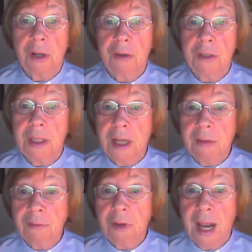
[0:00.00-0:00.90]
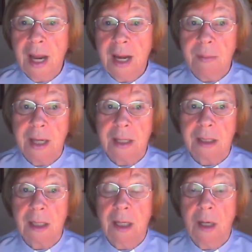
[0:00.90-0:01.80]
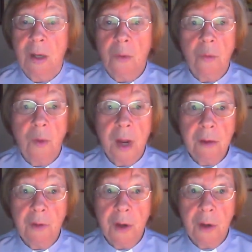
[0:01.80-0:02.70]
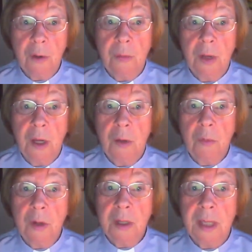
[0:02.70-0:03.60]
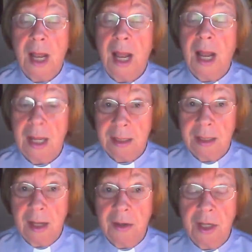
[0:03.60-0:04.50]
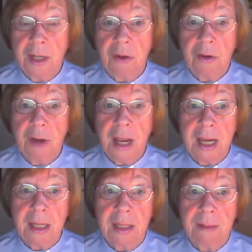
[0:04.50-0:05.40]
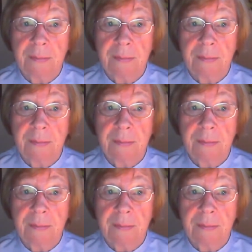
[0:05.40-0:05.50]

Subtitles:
on several enemies, one of whom was Alexander the Great.